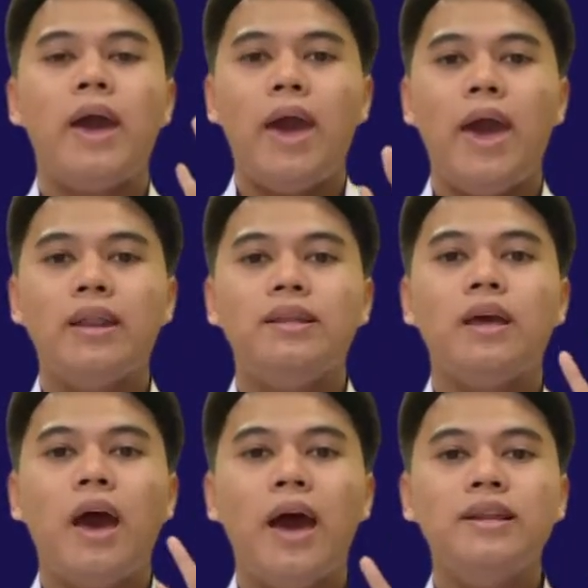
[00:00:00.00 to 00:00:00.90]
an
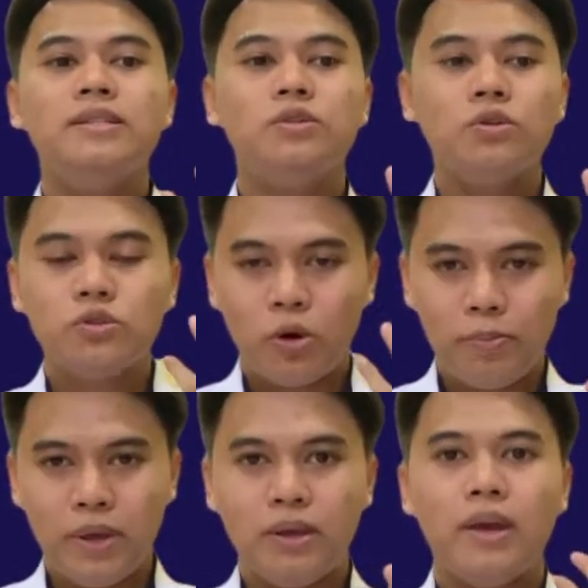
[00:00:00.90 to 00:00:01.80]

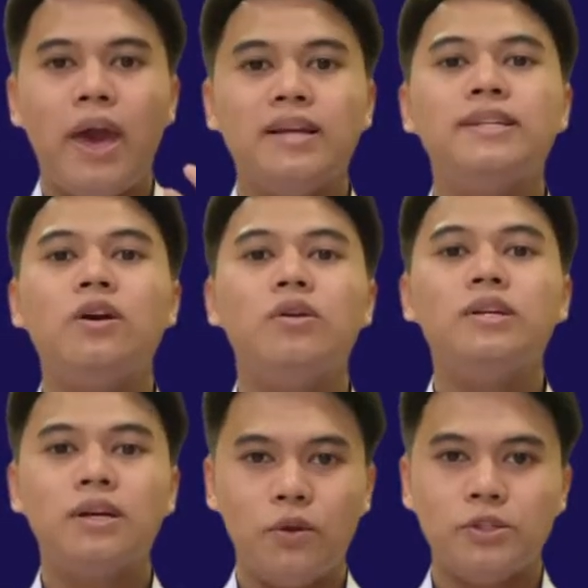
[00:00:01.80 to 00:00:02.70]
anisotropic hexagonal
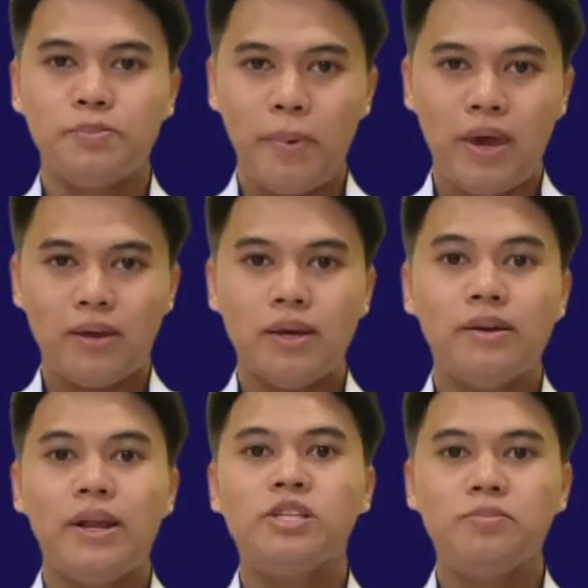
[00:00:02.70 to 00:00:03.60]
closed pack
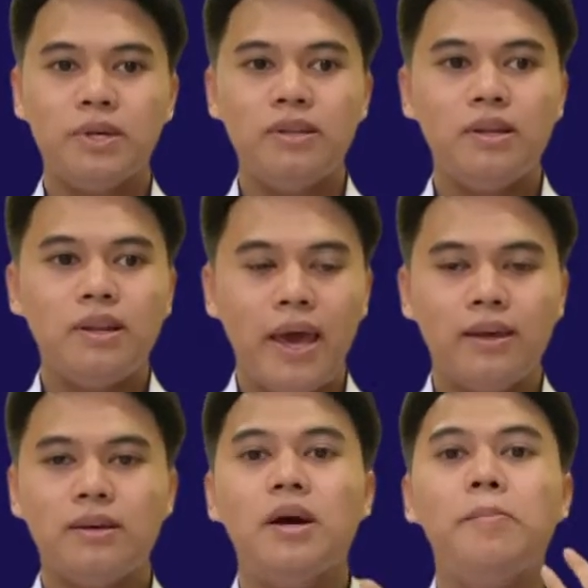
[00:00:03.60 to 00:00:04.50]
arrangement like
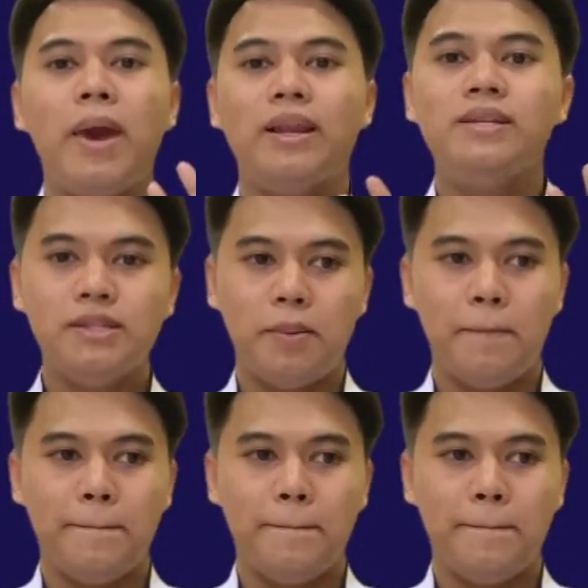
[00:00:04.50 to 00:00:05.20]
a magnesium.